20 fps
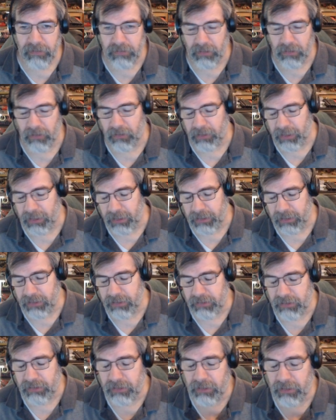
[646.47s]
So, and that
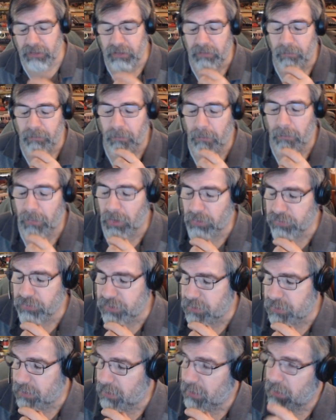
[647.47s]
is the
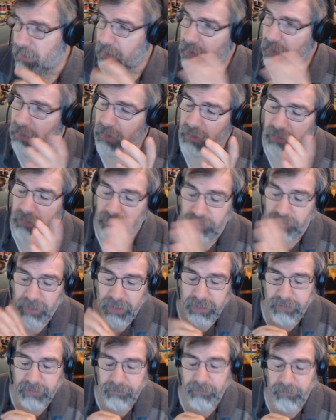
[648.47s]
most
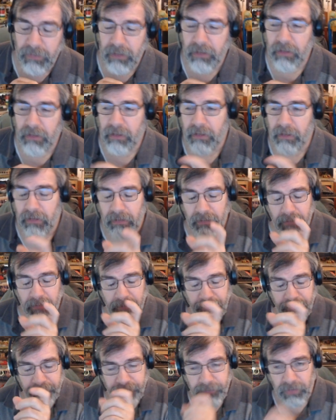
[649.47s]
right
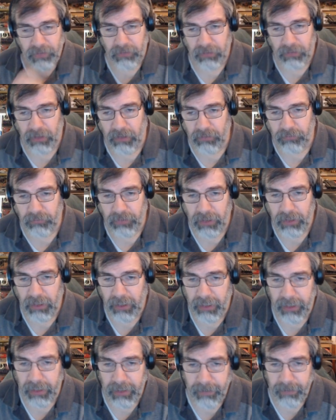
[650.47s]
uh,
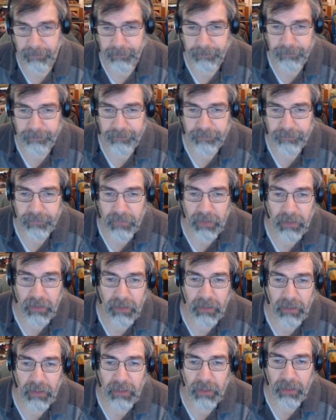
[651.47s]
relay.
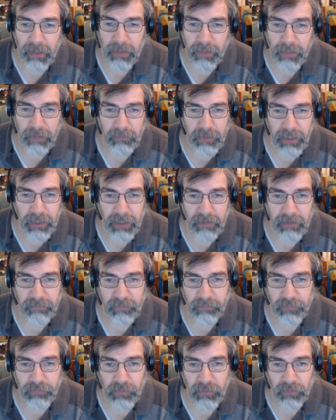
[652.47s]
Then we
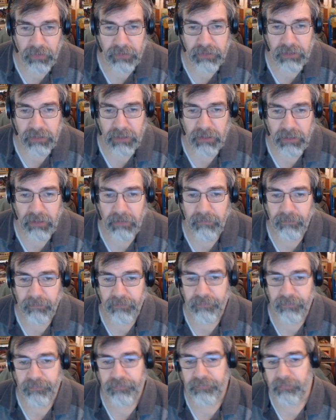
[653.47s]
have, of course, the
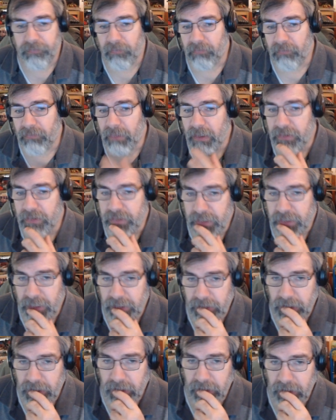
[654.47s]

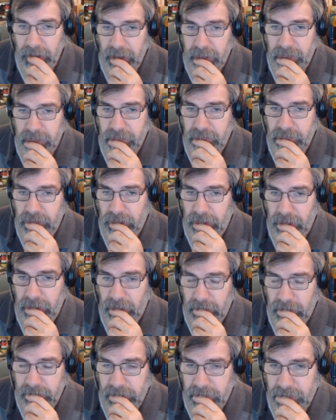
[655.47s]
staging yard
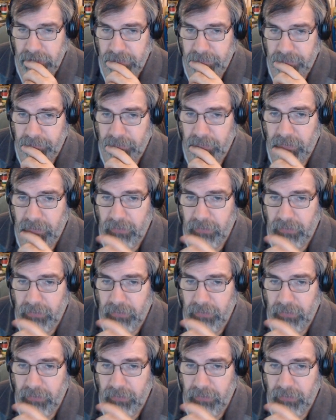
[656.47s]
turnouts.